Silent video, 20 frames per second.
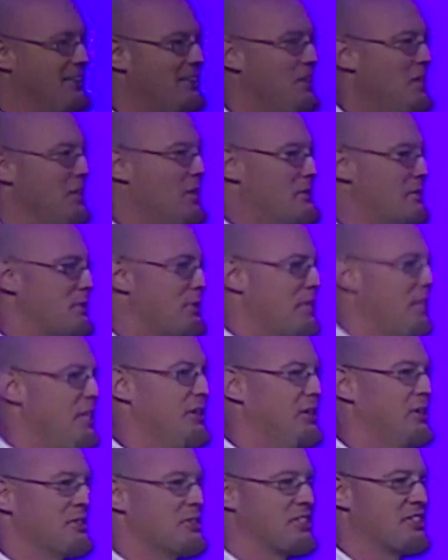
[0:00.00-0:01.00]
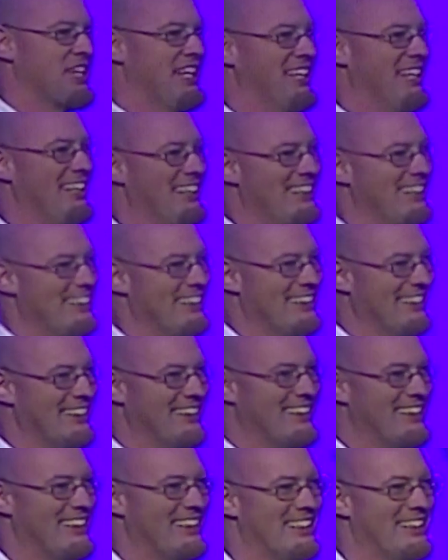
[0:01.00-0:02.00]
for years,
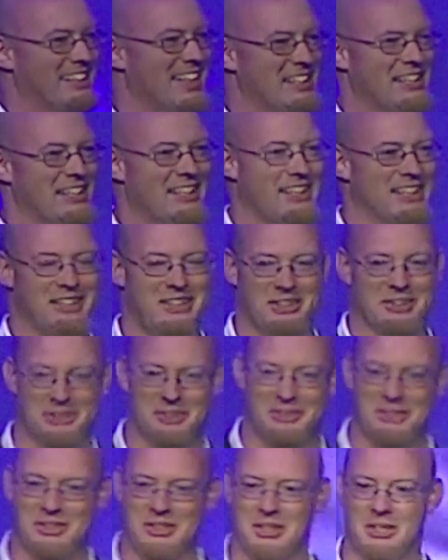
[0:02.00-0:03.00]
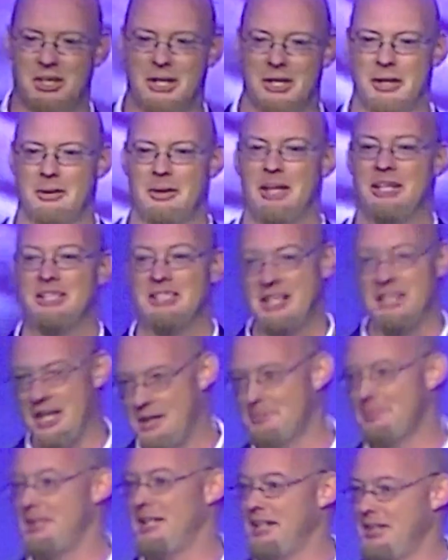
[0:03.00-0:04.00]
you know, and not be
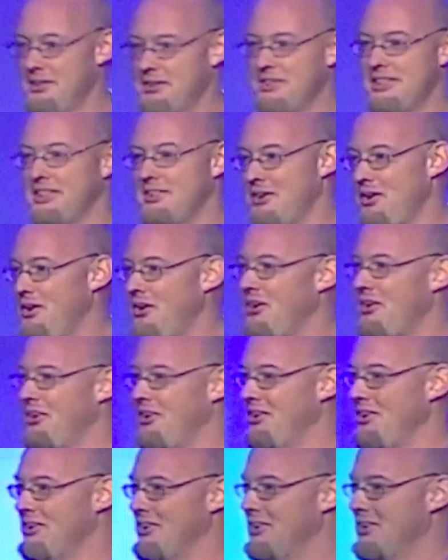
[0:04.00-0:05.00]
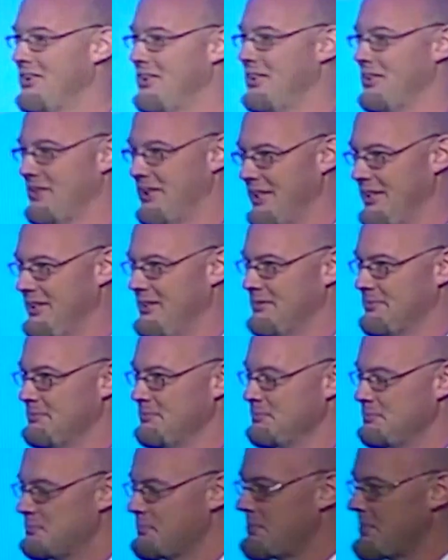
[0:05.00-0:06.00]
healthy at all. Right?
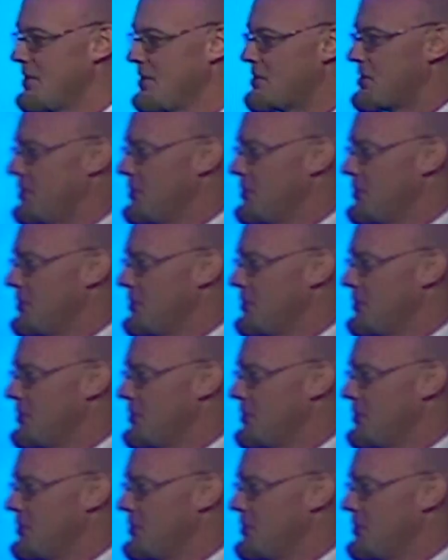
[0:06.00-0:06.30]
So,